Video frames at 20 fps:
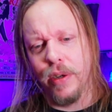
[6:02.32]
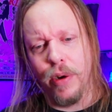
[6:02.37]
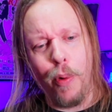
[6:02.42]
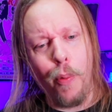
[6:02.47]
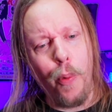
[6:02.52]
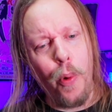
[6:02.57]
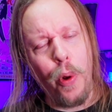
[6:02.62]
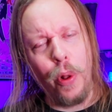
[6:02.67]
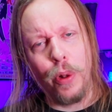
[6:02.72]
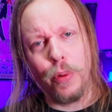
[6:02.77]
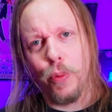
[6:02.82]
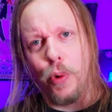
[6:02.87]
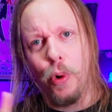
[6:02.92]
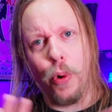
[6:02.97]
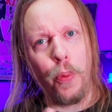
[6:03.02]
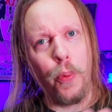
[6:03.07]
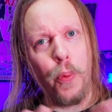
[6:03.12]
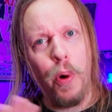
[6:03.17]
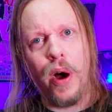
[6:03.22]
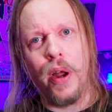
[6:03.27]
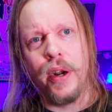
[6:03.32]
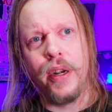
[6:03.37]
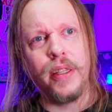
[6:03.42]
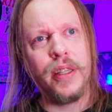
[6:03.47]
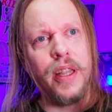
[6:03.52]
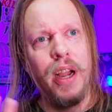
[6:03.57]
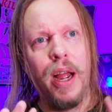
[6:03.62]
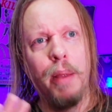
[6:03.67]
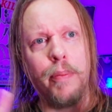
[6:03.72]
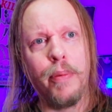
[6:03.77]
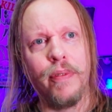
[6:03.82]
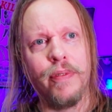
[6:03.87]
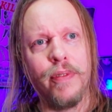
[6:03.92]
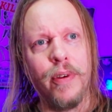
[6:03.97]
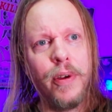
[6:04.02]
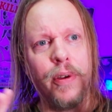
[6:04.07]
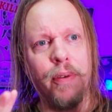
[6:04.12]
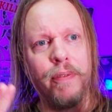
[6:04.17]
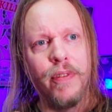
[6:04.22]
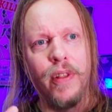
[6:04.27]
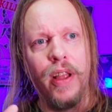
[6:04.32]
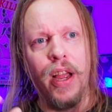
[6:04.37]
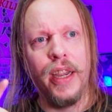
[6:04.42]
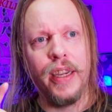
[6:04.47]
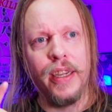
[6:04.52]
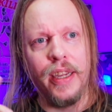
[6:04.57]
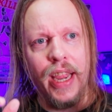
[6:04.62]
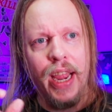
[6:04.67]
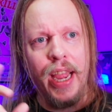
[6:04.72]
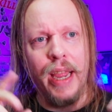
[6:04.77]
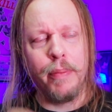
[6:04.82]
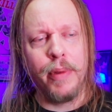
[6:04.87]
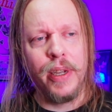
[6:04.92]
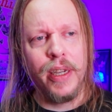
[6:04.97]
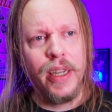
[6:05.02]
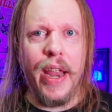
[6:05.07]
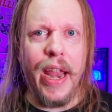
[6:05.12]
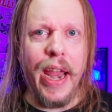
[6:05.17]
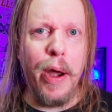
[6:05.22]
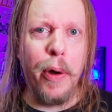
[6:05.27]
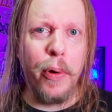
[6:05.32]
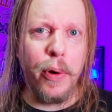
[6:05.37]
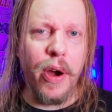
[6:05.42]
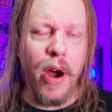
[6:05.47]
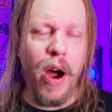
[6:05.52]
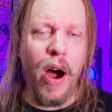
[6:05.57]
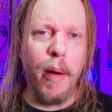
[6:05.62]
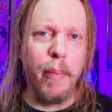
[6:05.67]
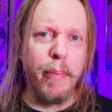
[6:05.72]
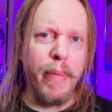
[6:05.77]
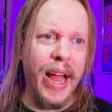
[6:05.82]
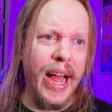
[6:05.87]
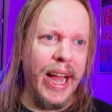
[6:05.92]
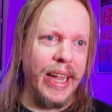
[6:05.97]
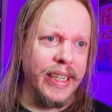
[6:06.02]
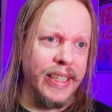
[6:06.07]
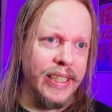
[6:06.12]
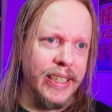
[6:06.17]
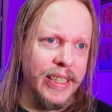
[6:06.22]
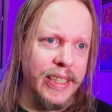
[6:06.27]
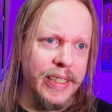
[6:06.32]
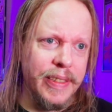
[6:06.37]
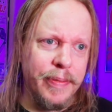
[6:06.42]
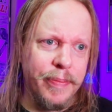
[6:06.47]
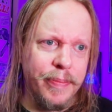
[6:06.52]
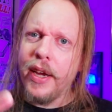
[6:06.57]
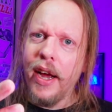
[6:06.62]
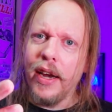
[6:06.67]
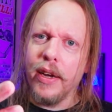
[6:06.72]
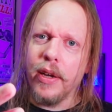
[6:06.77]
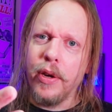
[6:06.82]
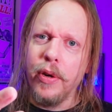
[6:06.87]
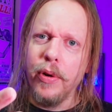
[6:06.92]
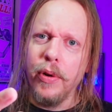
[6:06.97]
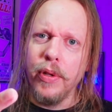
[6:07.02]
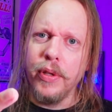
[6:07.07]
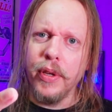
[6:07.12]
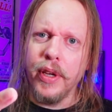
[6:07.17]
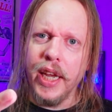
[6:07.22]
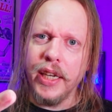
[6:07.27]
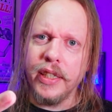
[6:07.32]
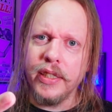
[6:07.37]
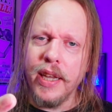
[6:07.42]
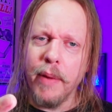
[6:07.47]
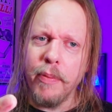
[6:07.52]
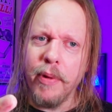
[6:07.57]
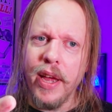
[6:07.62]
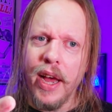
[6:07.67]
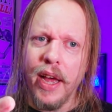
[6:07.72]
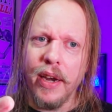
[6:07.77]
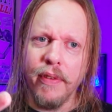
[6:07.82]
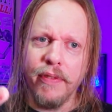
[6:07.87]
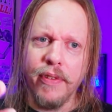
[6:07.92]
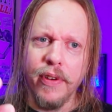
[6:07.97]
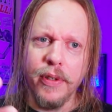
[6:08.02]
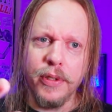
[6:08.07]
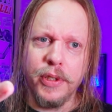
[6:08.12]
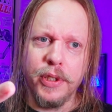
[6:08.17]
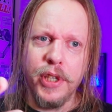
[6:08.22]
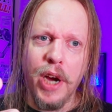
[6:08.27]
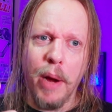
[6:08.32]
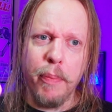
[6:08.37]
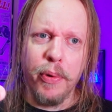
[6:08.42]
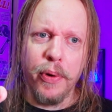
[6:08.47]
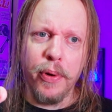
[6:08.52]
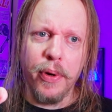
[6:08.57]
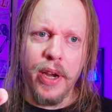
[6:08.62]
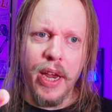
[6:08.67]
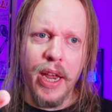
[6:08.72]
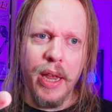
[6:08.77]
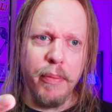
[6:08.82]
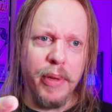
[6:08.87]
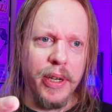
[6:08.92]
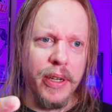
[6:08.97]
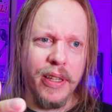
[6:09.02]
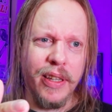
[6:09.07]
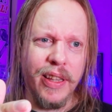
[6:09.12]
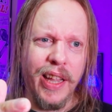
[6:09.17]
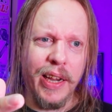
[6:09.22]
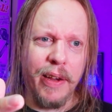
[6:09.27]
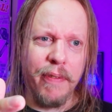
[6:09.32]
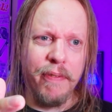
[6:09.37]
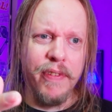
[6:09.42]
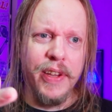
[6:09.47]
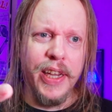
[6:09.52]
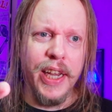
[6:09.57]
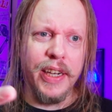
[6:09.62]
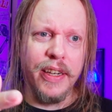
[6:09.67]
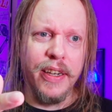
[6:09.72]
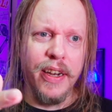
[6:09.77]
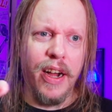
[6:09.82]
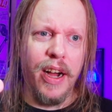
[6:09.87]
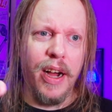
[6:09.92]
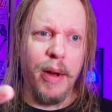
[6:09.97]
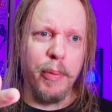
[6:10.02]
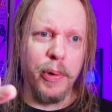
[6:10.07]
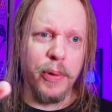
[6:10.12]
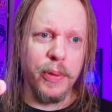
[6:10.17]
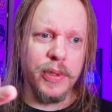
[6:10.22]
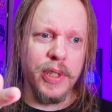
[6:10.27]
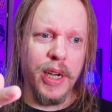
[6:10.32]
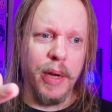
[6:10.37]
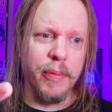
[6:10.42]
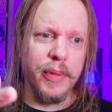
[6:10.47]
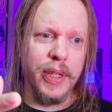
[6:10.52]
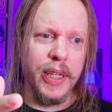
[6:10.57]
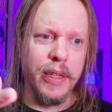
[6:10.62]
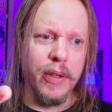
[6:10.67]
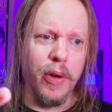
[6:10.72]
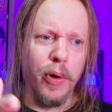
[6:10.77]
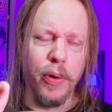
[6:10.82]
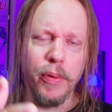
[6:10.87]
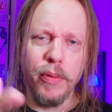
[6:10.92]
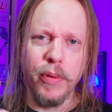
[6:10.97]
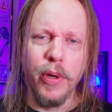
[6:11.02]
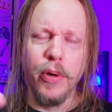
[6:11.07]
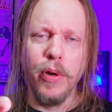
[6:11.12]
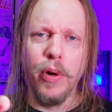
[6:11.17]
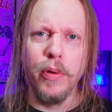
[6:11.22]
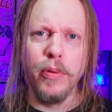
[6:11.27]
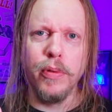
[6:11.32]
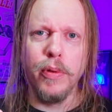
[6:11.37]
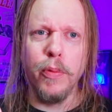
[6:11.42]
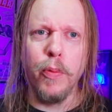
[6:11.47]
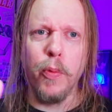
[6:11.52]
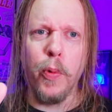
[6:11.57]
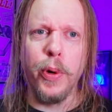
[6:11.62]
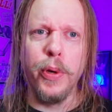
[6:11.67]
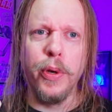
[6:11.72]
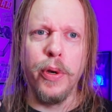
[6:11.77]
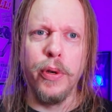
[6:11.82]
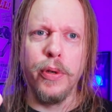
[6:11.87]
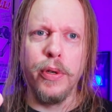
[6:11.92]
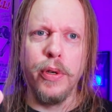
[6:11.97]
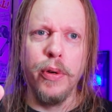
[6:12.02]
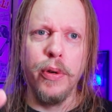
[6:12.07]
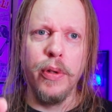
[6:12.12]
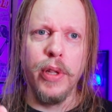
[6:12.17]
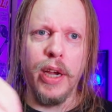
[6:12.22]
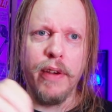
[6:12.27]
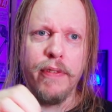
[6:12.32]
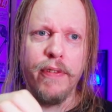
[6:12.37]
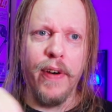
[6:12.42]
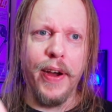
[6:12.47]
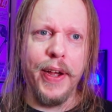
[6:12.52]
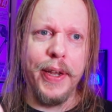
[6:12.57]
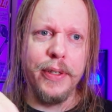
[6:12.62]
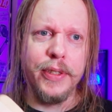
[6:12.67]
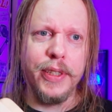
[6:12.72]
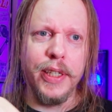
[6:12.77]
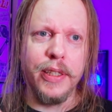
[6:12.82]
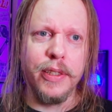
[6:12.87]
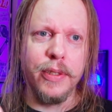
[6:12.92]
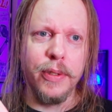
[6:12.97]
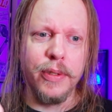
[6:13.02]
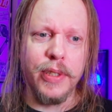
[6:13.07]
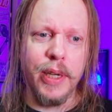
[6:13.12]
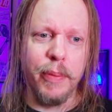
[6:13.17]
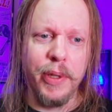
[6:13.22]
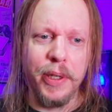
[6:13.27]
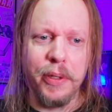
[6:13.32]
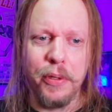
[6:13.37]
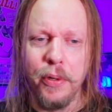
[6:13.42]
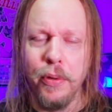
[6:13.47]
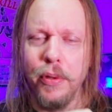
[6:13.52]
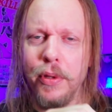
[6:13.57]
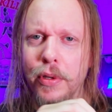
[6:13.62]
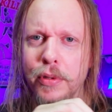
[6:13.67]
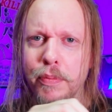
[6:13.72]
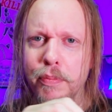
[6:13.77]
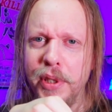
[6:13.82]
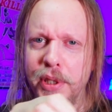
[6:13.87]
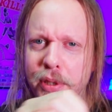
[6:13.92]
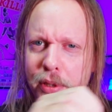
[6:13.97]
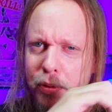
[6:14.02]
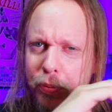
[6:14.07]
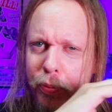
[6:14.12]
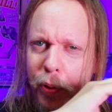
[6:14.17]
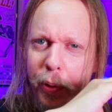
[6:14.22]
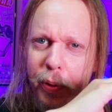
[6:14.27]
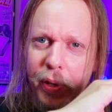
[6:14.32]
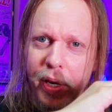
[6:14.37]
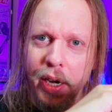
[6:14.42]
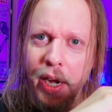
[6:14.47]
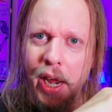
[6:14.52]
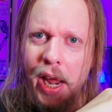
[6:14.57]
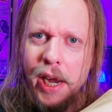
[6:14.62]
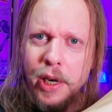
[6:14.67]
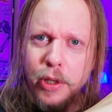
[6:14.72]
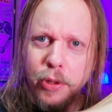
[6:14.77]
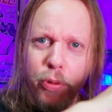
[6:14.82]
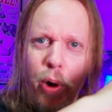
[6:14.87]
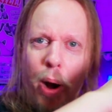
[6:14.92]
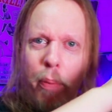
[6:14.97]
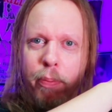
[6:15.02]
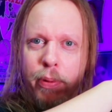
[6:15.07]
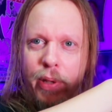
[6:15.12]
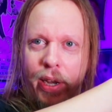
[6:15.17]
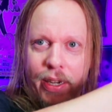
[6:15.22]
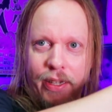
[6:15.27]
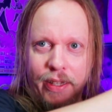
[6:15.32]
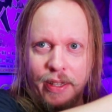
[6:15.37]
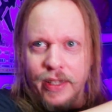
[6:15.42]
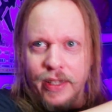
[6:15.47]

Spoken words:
you know, World War I type of flying game, air combat. Would be kind of cool to get some kind of a chopper game in like Vietnam or something, or you know, where you could do like fighter jets or something. Do those missions where they drop like